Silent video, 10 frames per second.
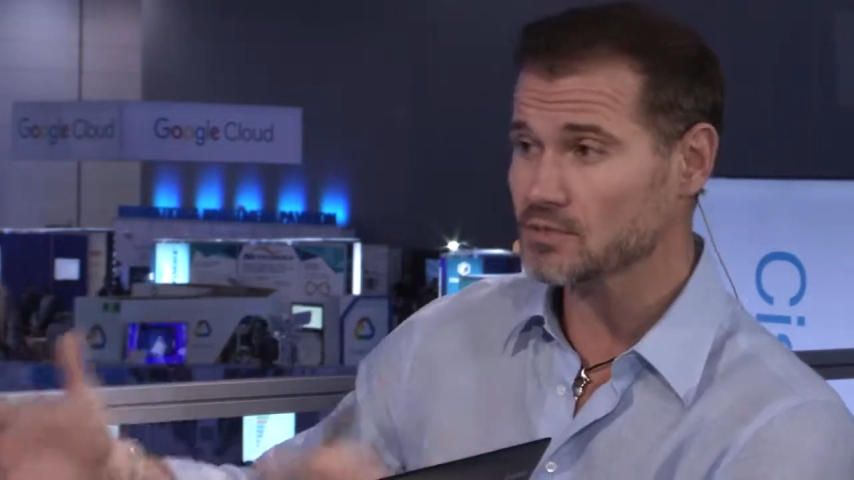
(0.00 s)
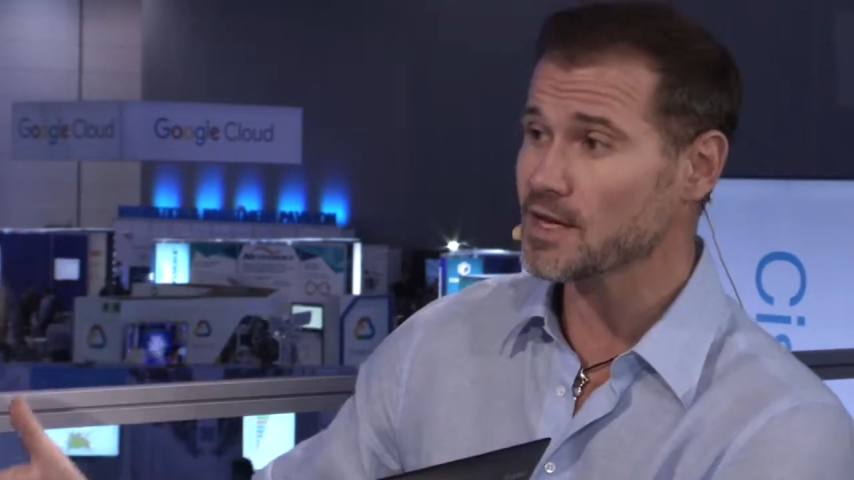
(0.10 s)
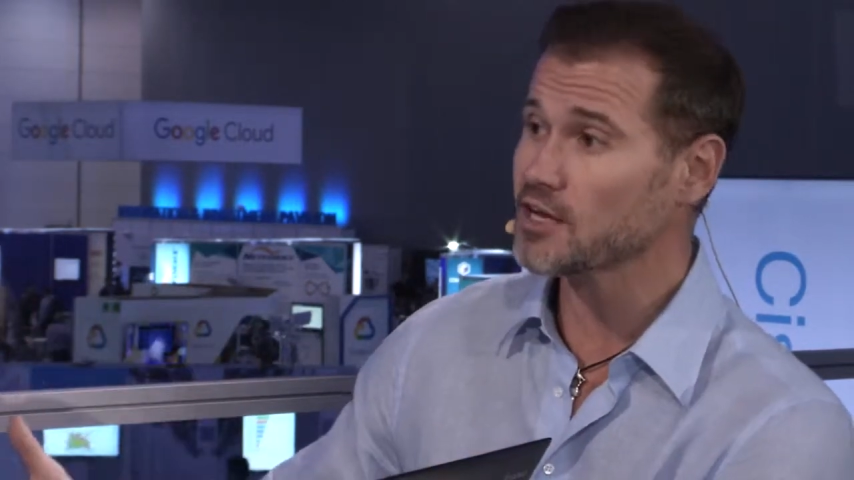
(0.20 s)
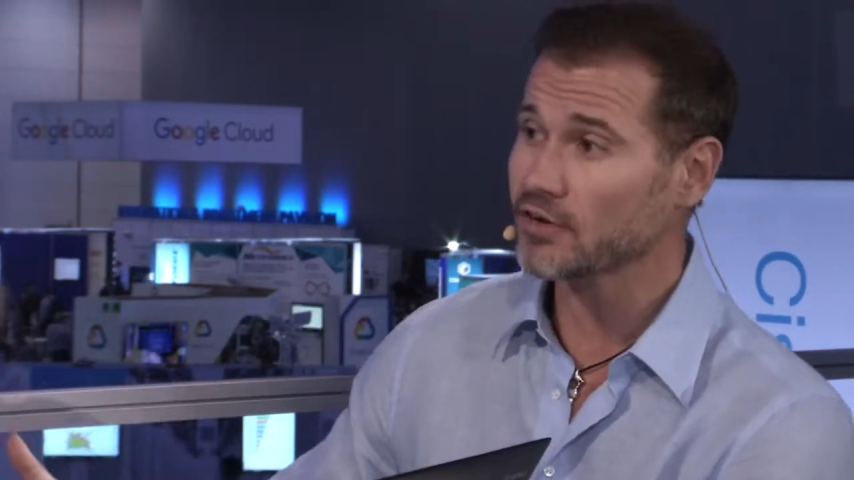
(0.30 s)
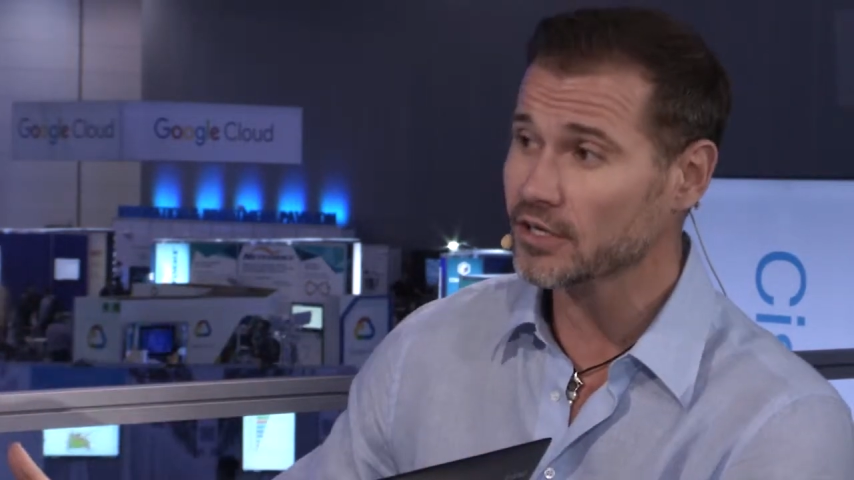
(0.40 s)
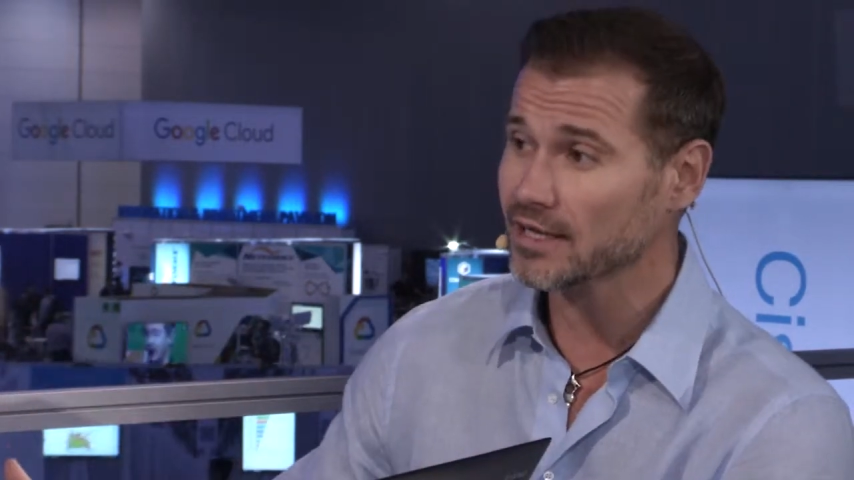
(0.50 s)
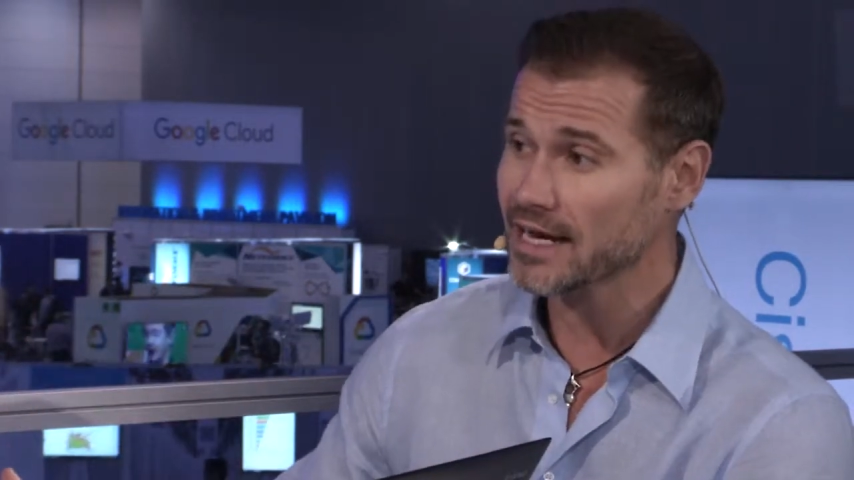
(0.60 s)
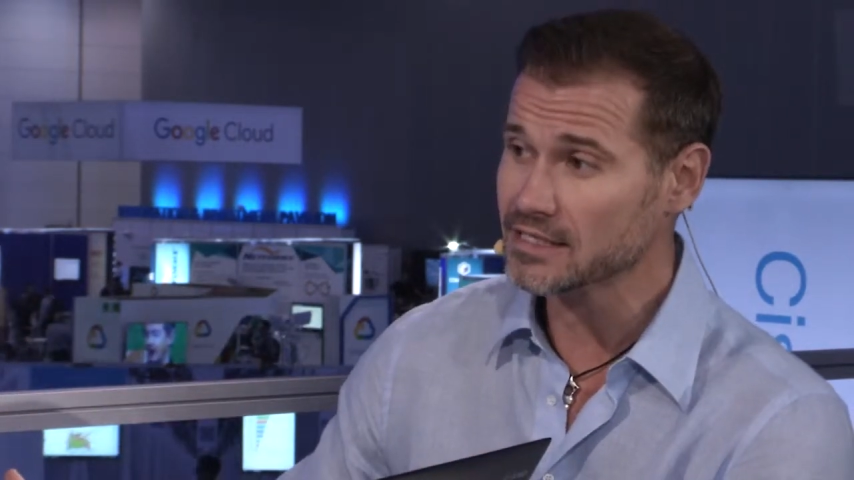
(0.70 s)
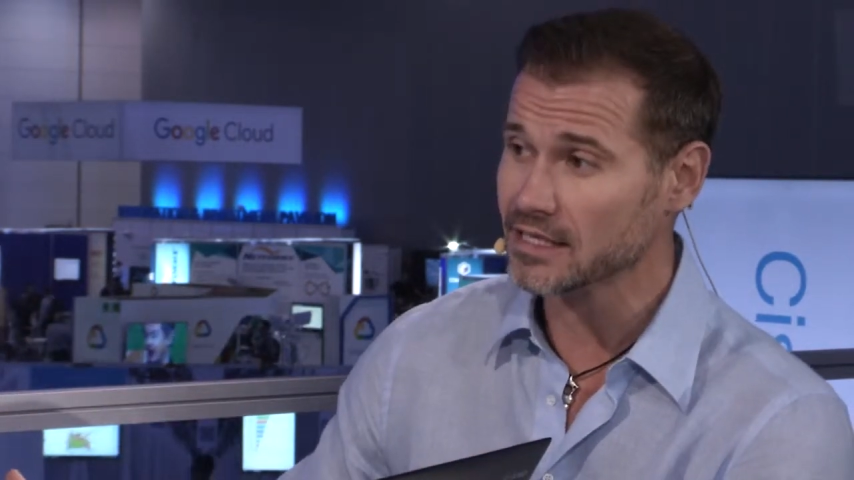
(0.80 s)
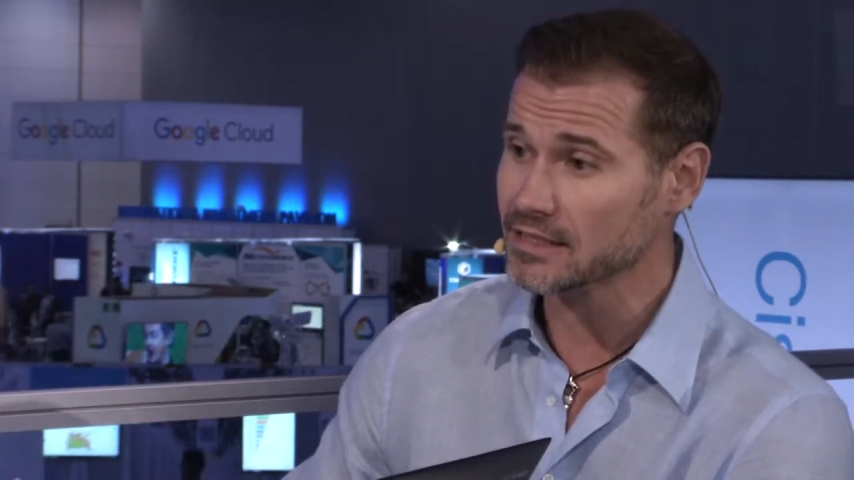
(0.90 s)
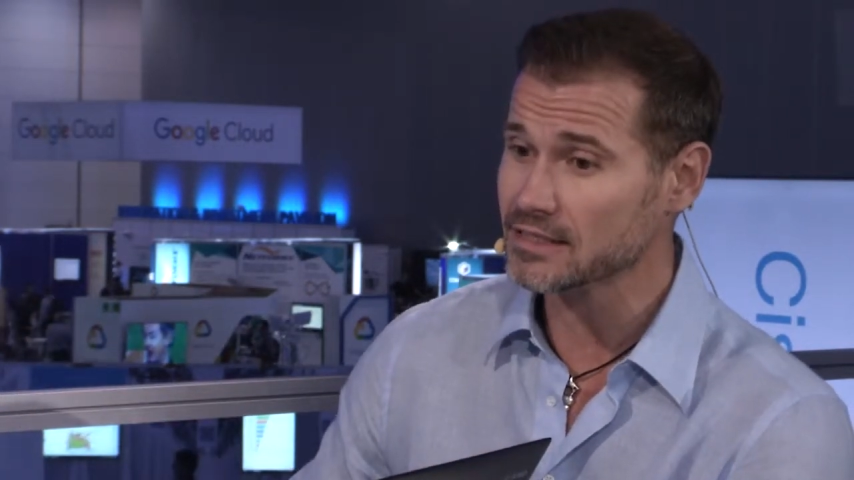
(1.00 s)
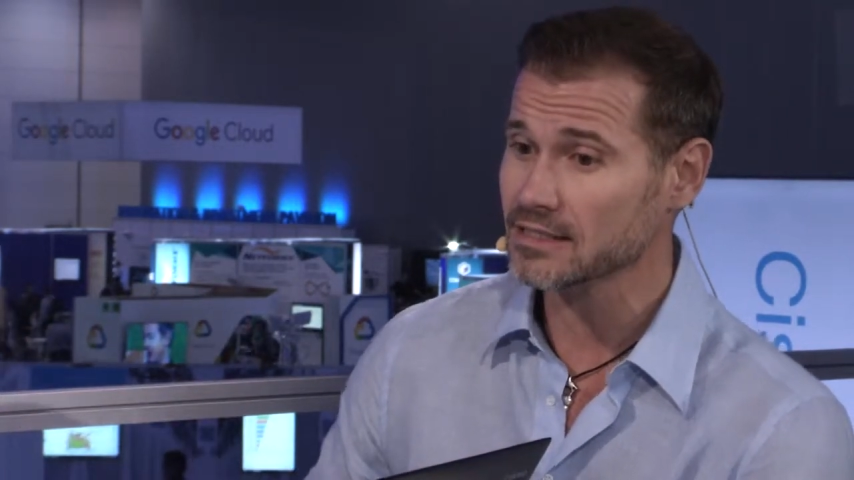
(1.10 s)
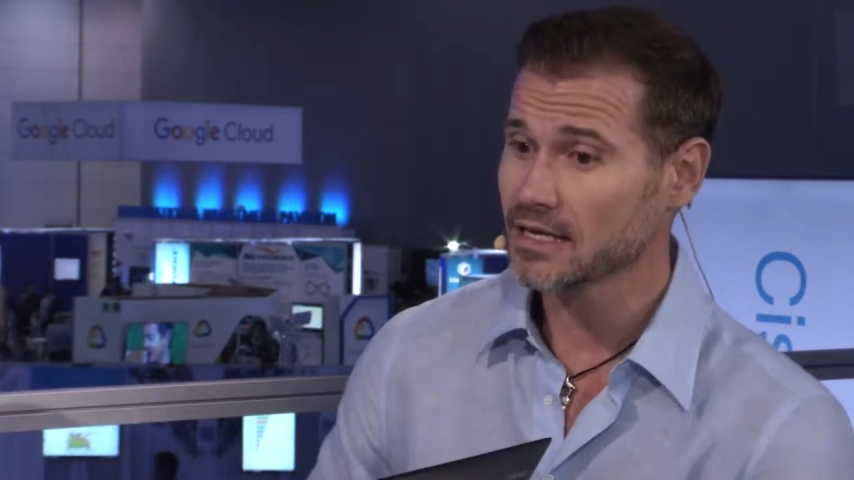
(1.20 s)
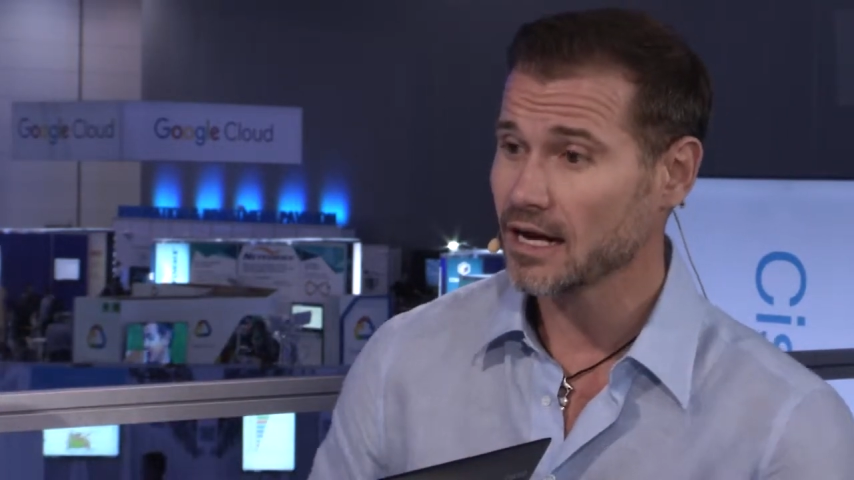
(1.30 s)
many critical assets,